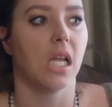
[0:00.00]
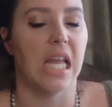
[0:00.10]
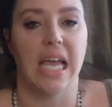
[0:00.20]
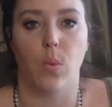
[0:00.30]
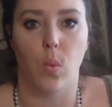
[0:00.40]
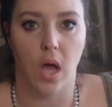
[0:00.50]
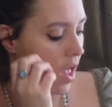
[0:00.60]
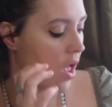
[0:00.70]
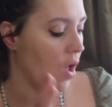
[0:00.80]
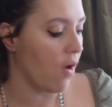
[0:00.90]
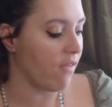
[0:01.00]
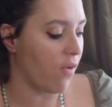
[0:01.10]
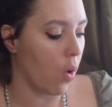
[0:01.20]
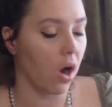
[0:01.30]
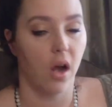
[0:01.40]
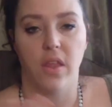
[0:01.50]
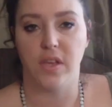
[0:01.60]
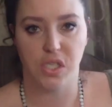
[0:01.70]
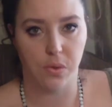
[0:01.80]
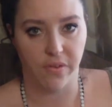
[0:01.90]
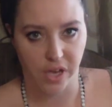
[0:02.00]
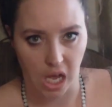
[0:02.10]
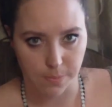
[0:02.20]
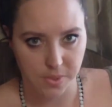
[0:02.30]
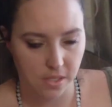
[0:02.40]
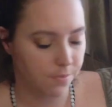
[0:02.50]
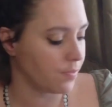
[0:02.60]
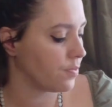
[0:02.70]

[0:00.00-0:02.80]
like for the suit of cups,